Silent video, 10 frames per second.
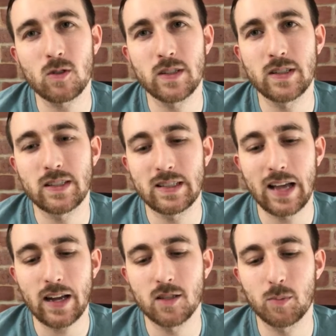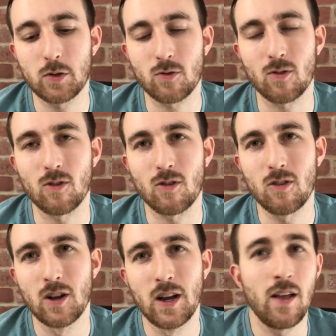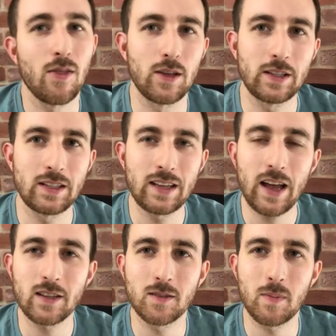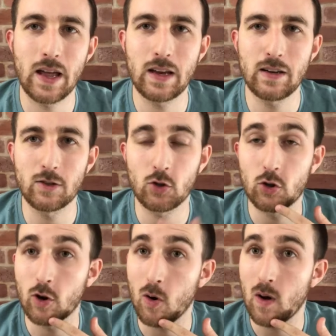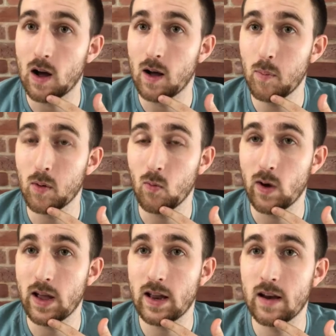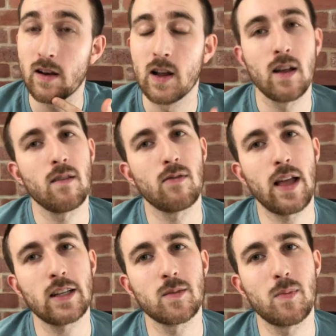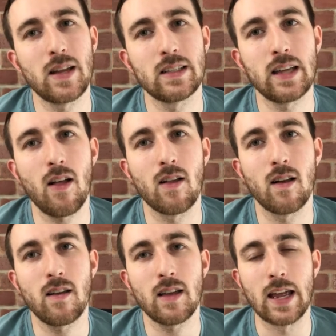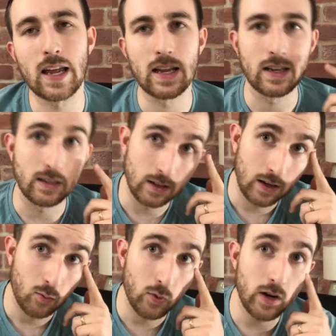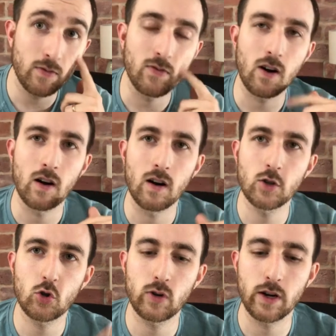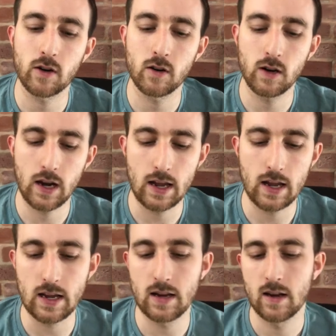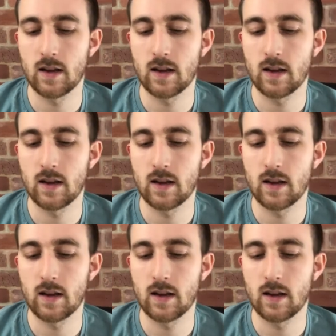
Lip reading: Sex Patrol, the sex men show up when Flex Mantella and Rita Farr trigger a